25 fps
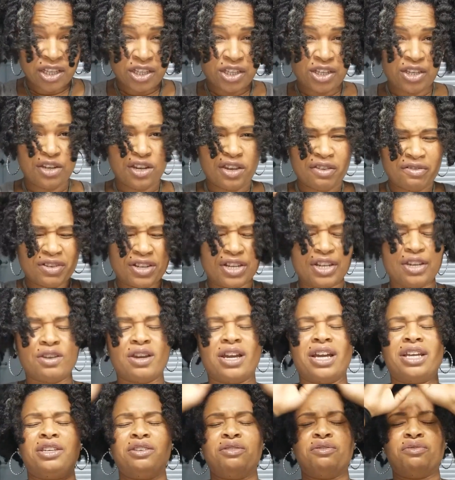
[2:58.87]
You never know
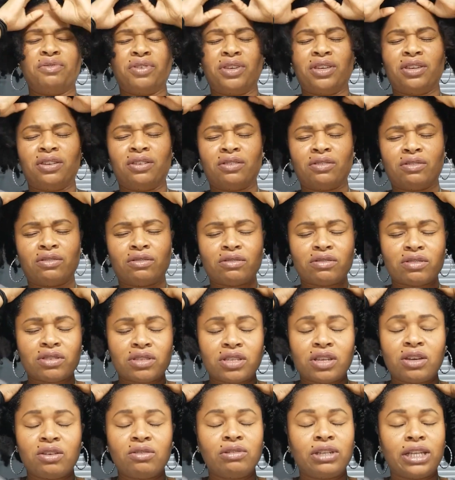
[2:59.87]
how you feel
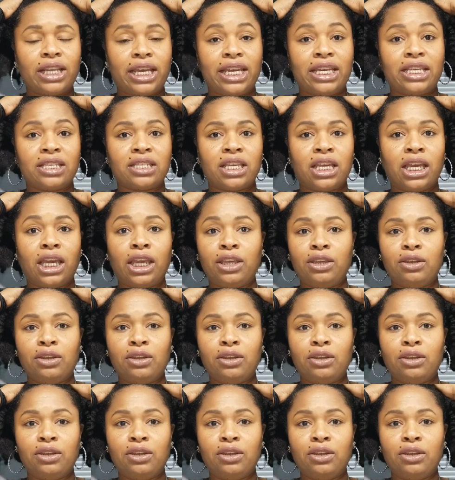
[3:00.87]
so lazy and